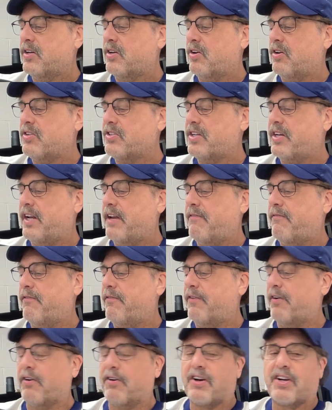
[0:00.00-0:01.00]
calls it a
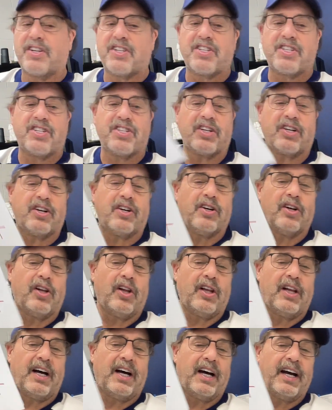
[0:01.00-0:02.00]

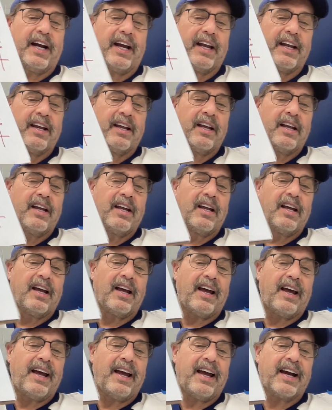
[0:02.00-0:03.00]
vertical line.
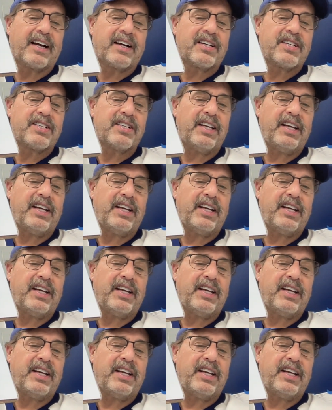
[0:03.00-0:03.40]
X